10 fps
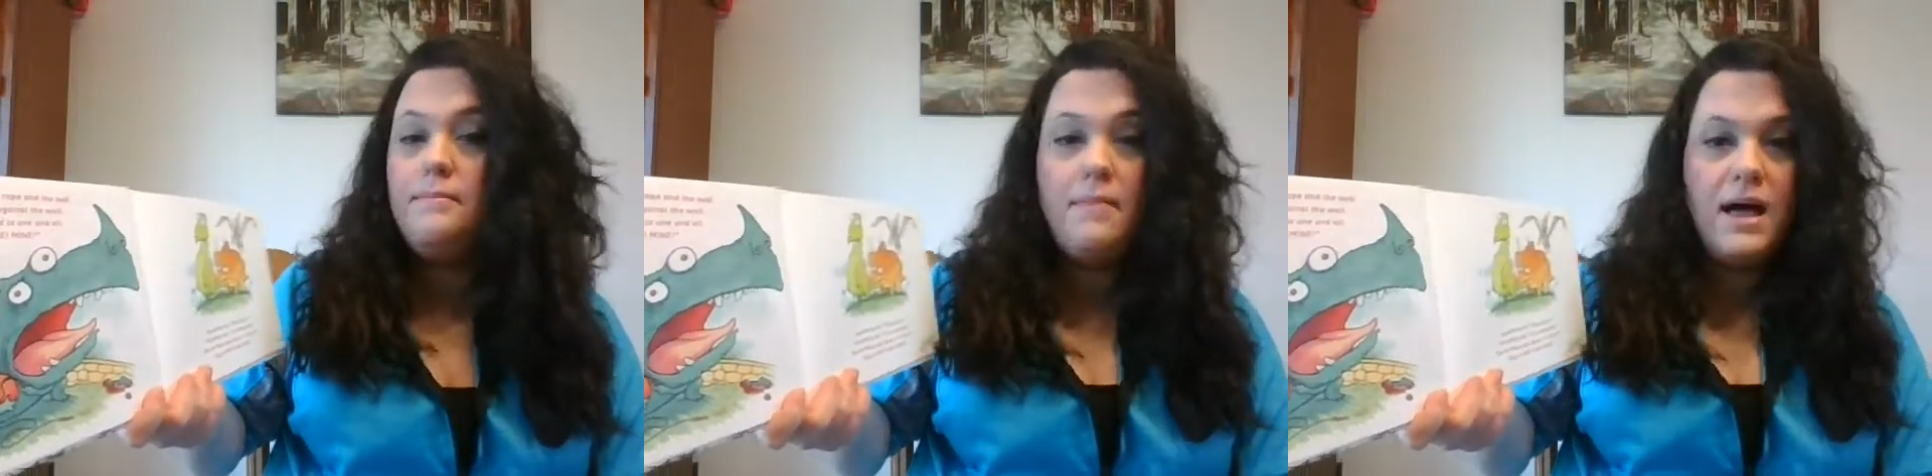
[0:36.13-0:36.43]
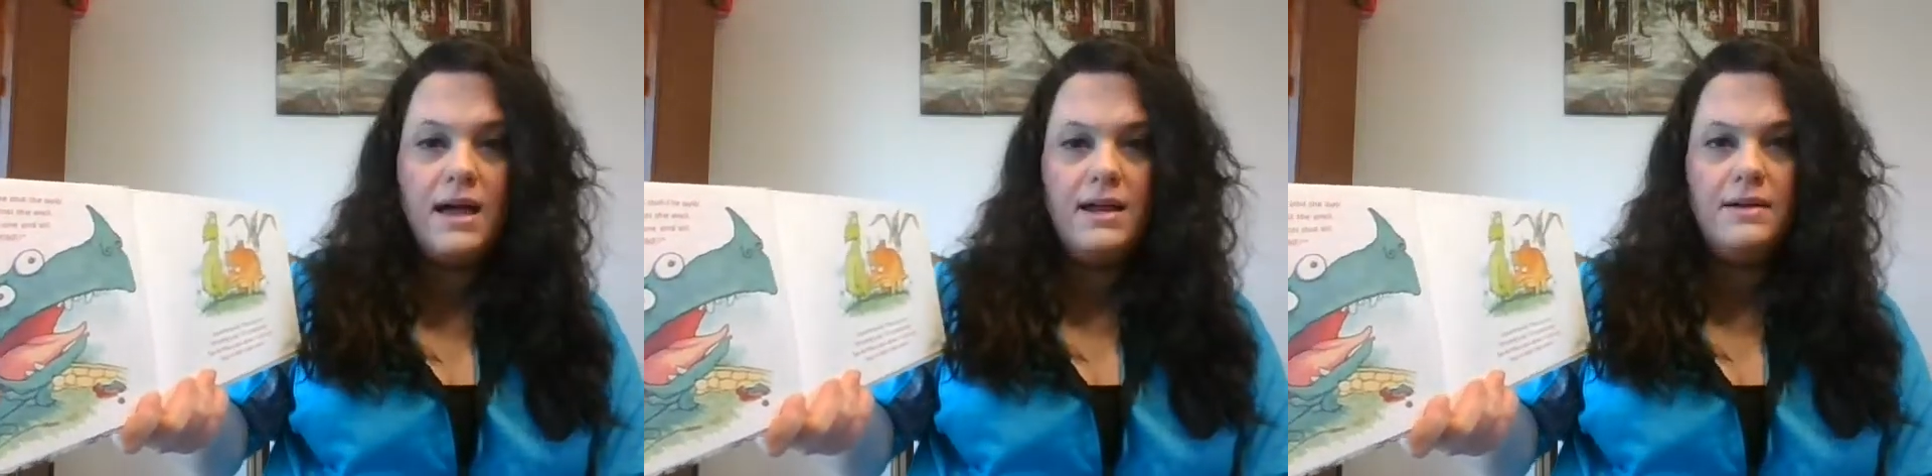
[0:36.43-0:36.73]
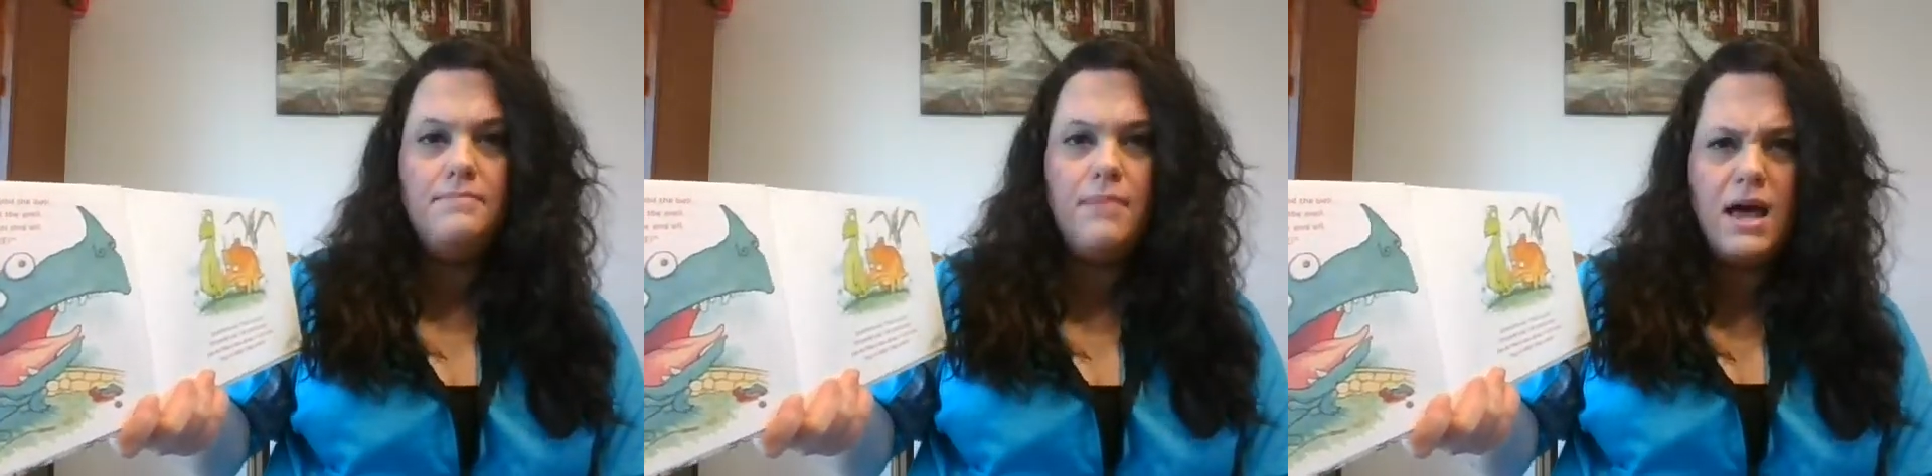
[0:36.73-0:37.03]

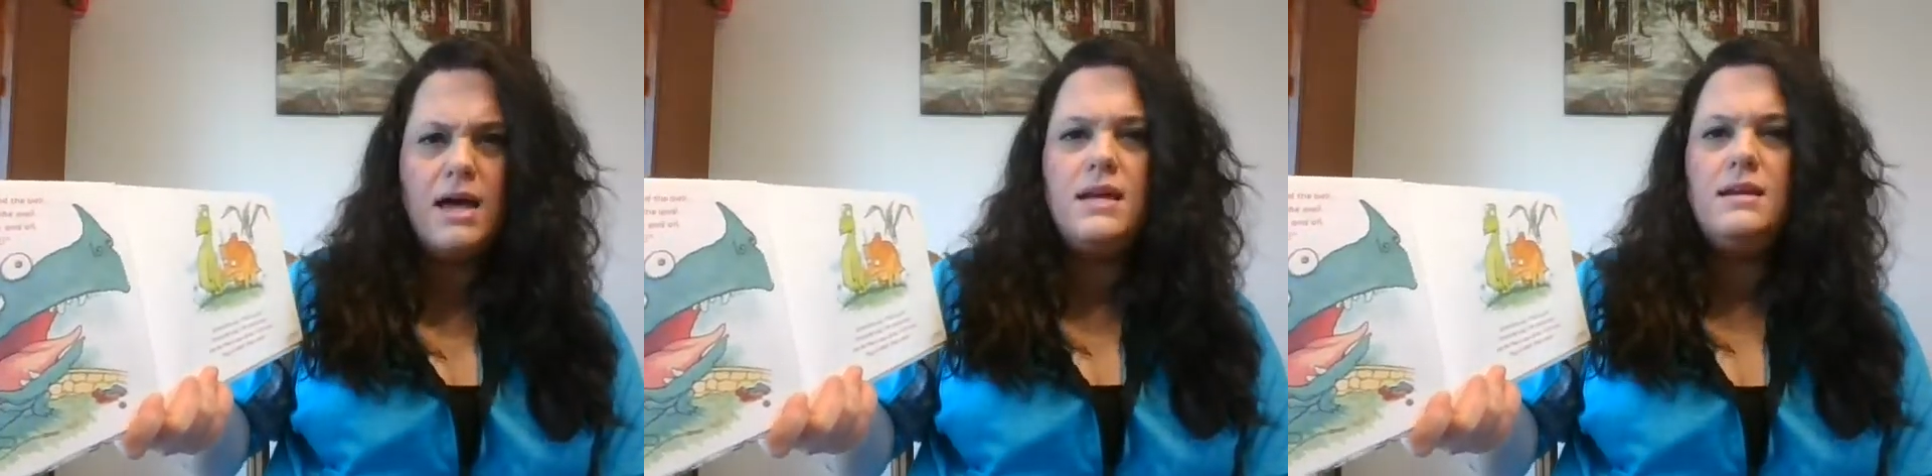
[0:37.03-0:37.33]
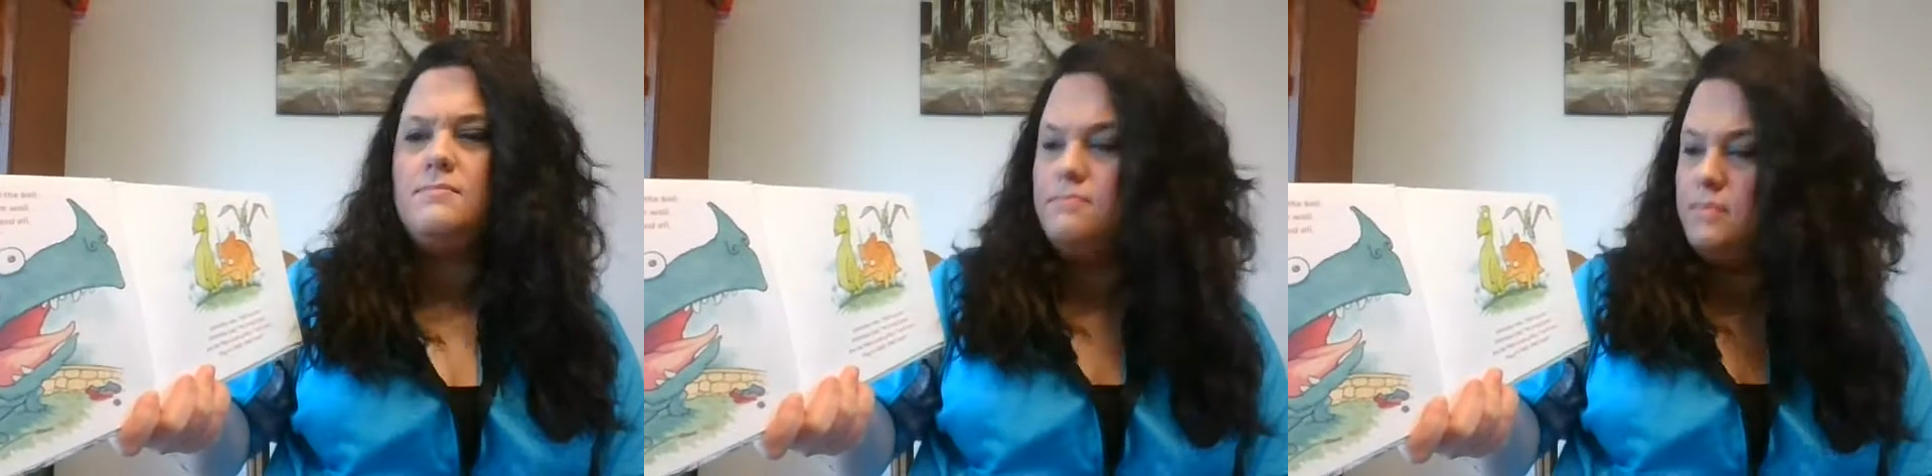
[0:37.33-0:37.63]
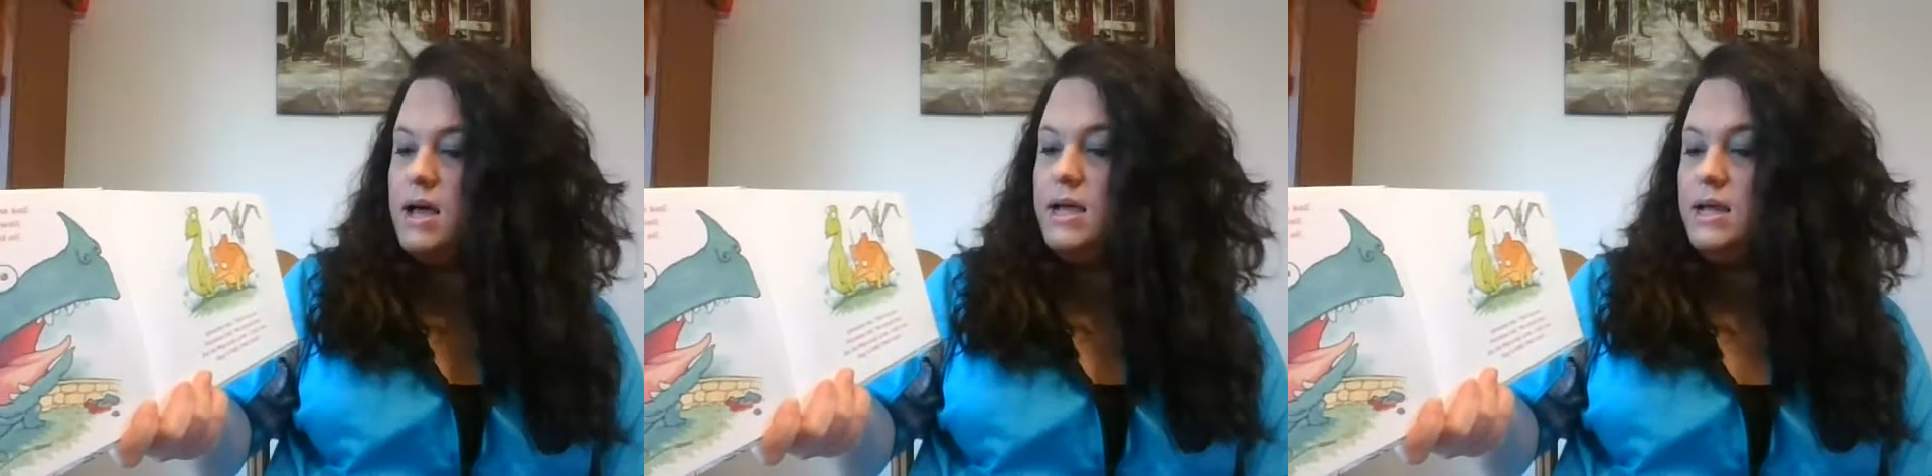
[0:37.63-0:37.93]
Mine, mine,
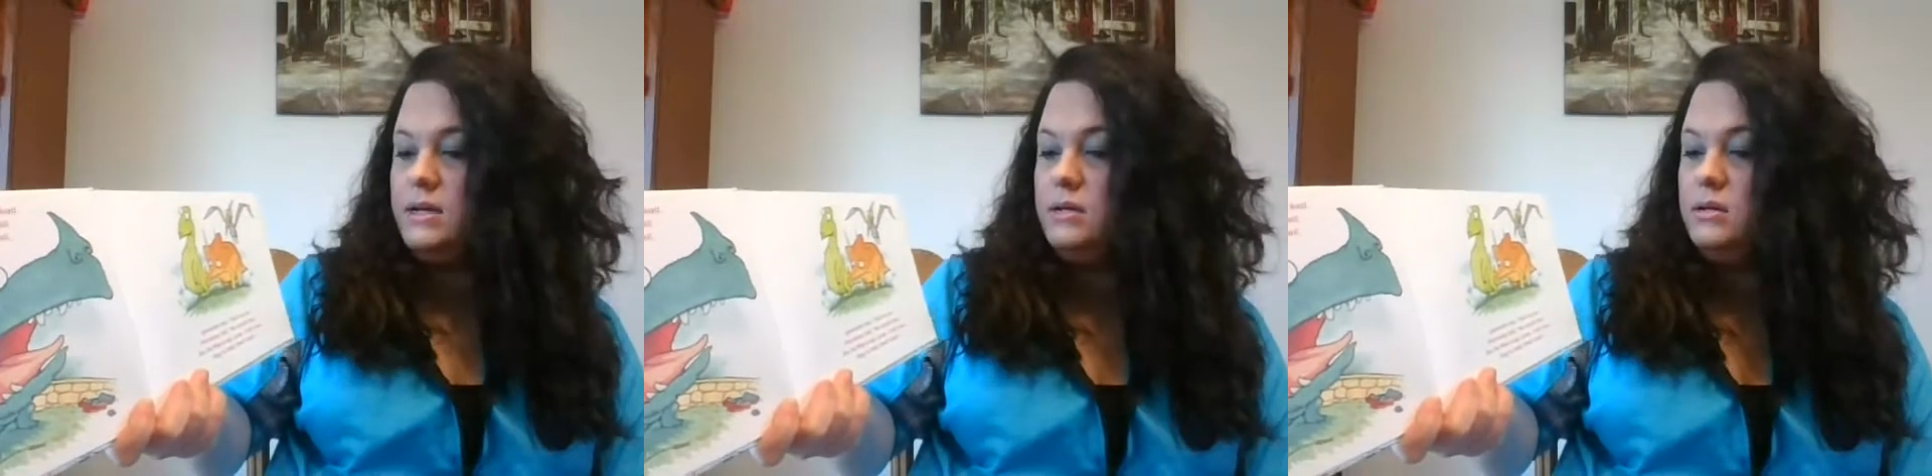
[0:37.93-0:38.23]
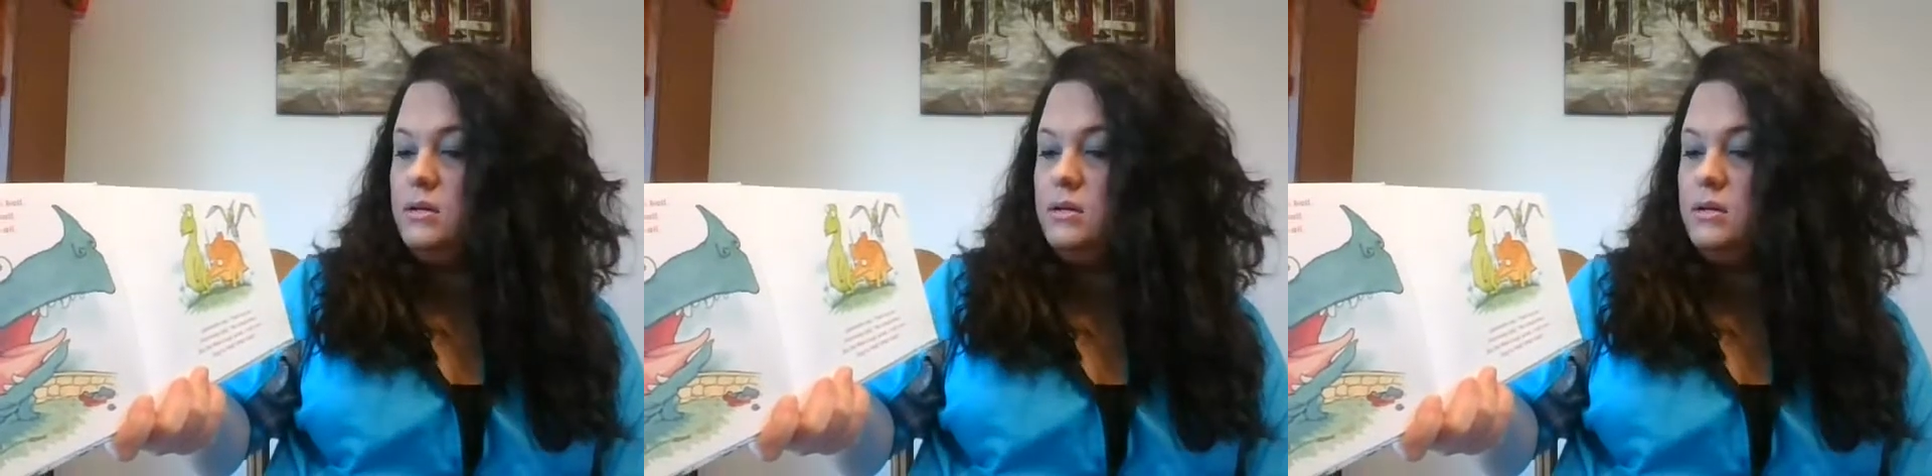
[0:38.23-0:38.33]
mine.